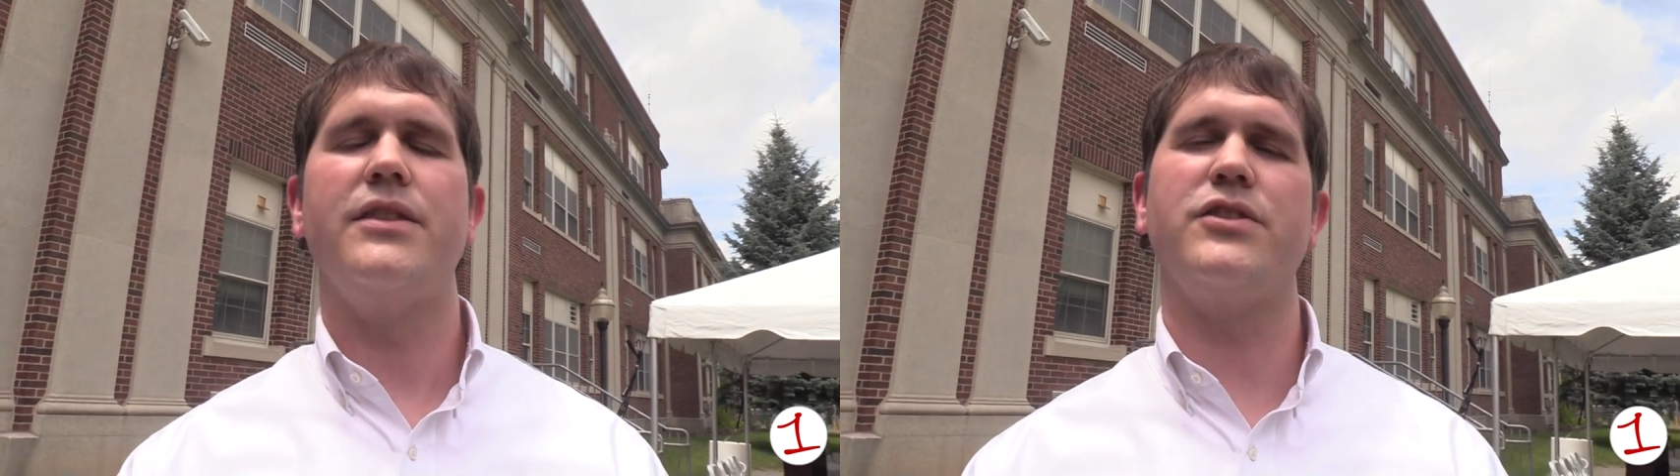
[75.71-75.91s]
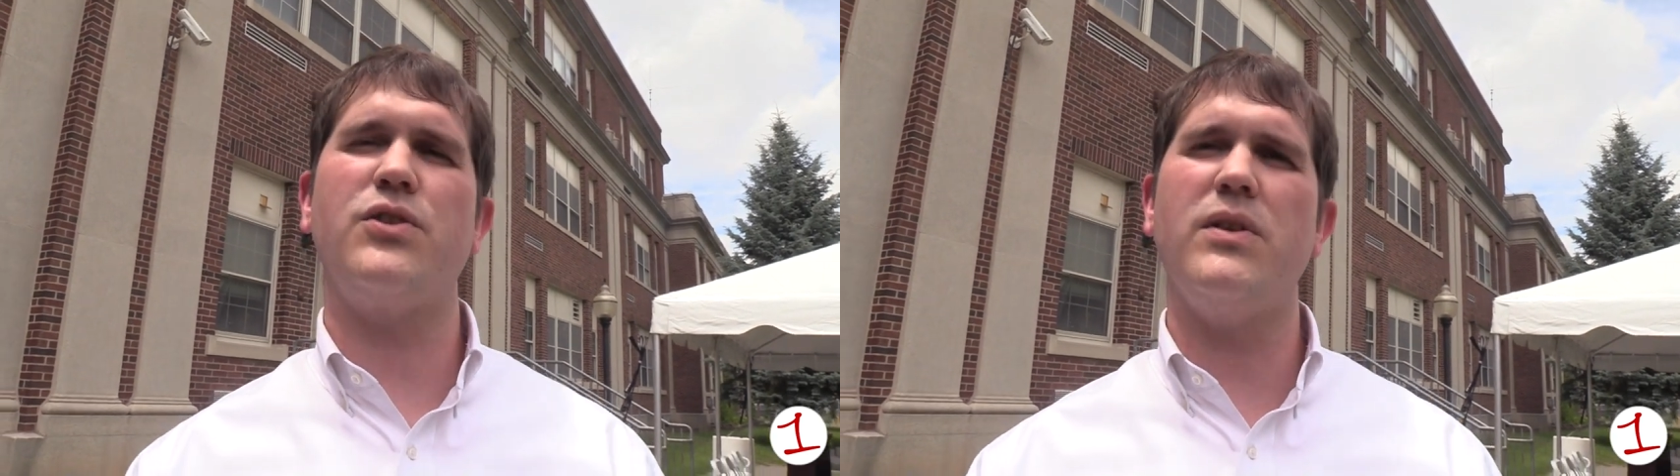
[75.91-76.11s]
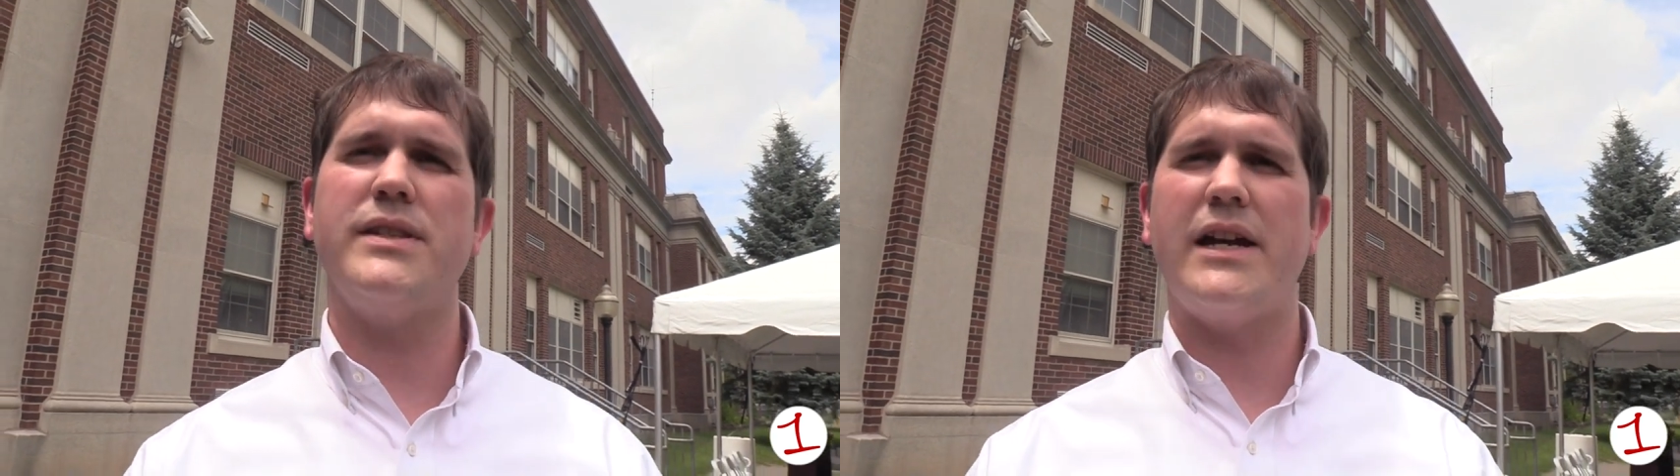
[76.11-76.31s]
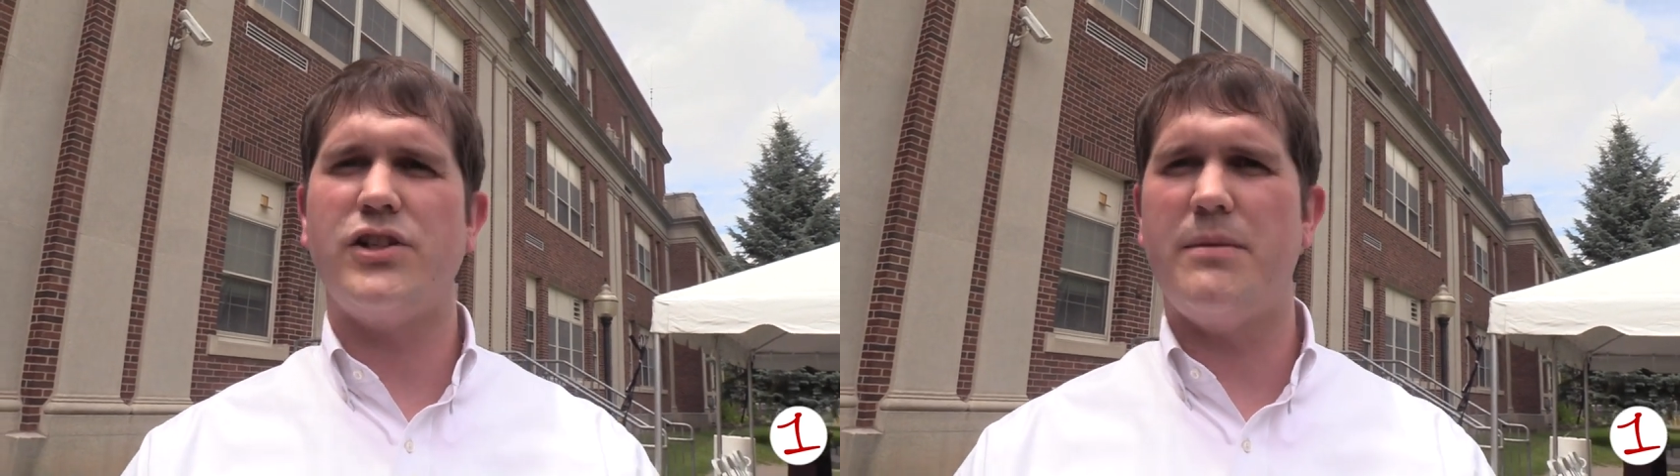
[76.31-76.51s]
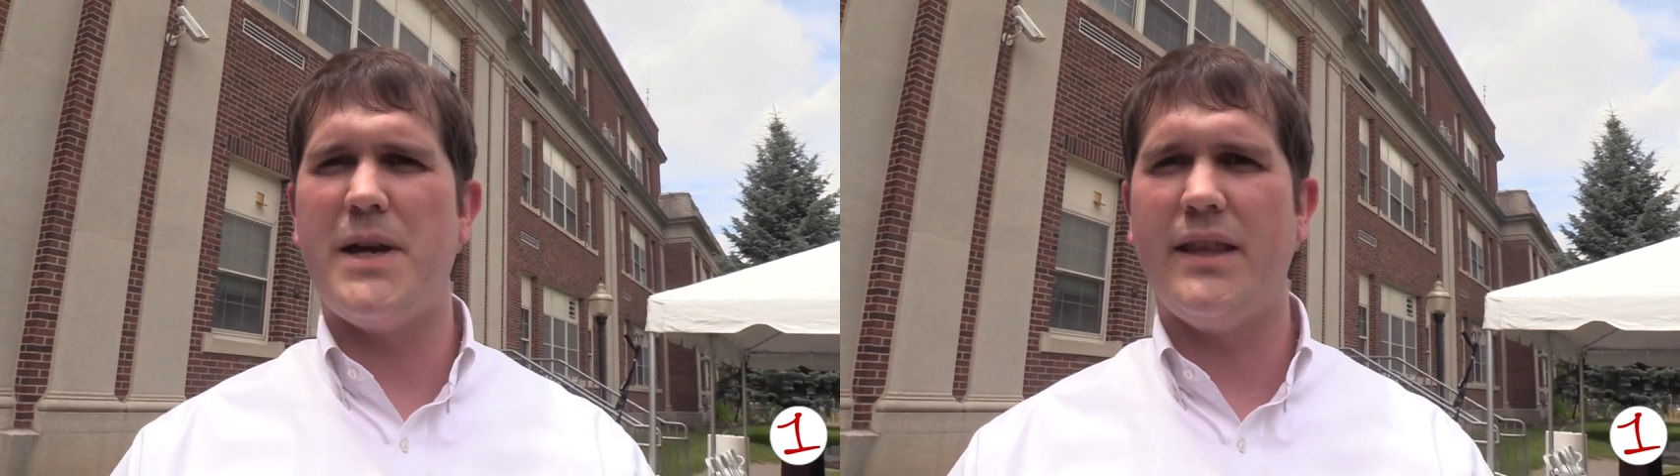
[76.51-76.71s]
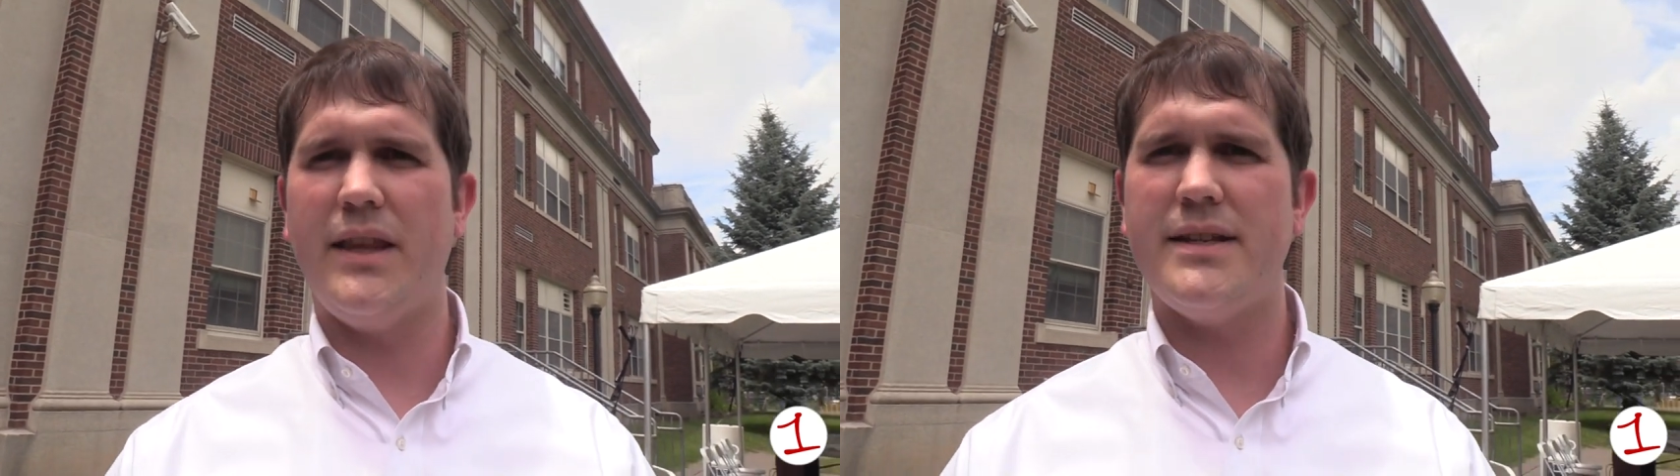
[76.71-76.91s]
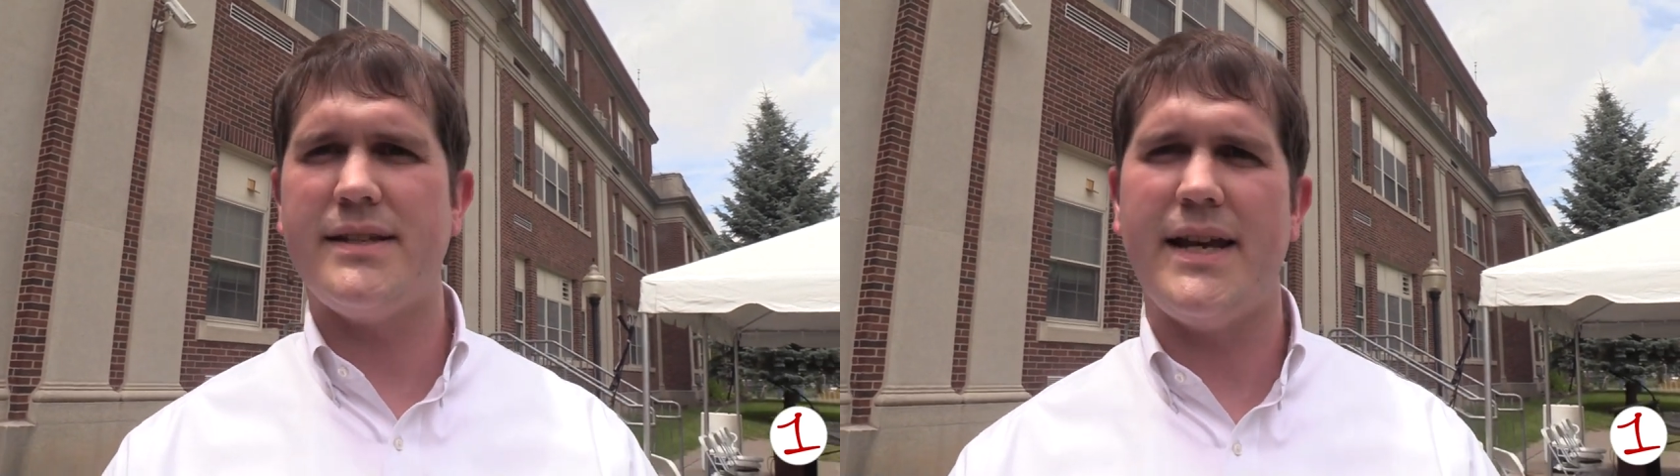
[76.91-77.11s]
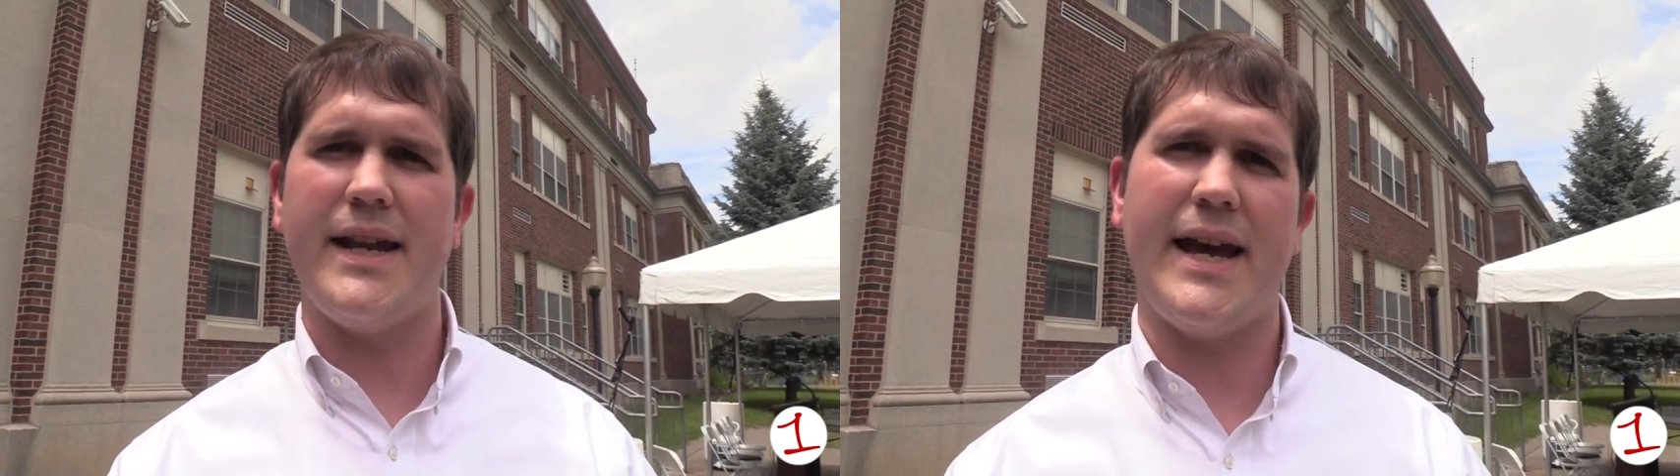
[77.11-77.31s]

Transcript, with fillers: the school has actually been listed